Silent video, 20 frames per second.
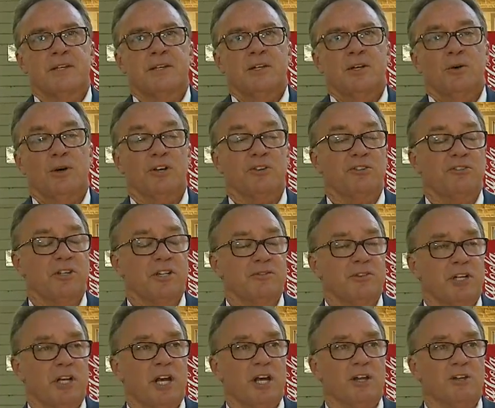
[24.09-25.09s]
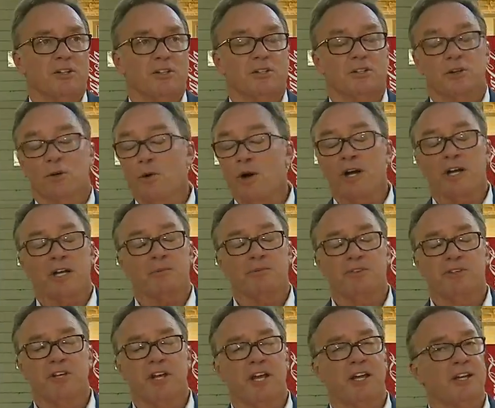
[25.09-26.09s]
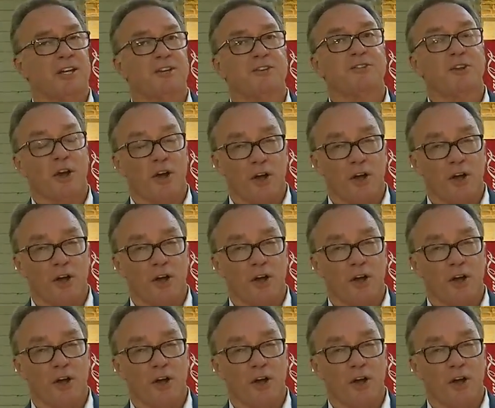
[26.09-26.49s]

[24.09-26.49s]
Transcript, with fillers: Well, Steve and Heather, the YMCA is